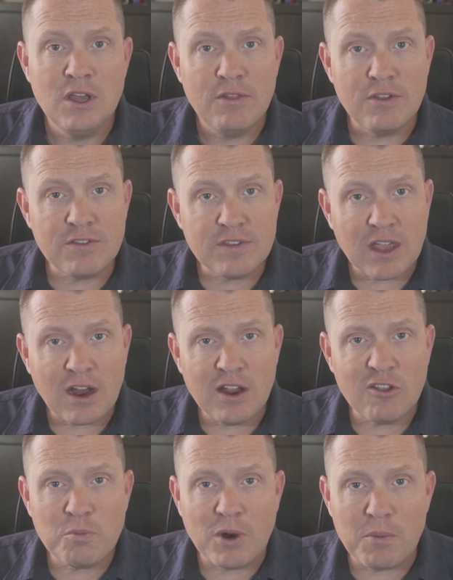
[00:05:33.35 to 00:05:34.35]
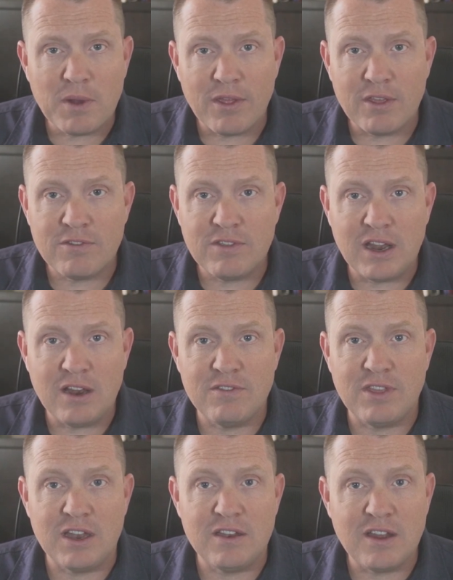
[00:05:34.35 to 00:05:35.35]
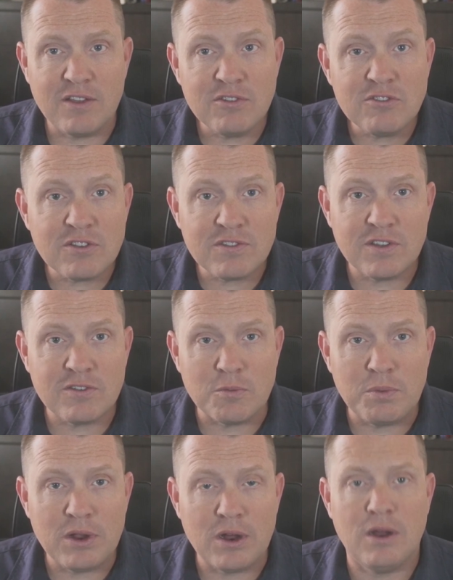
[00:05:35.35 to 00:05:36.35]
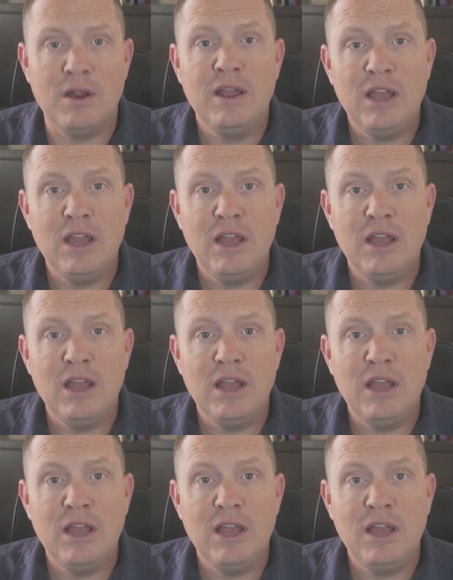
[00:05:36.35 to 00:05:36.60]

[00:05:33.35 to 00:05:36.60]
The scariest part about this data is that it doesn't just disappear.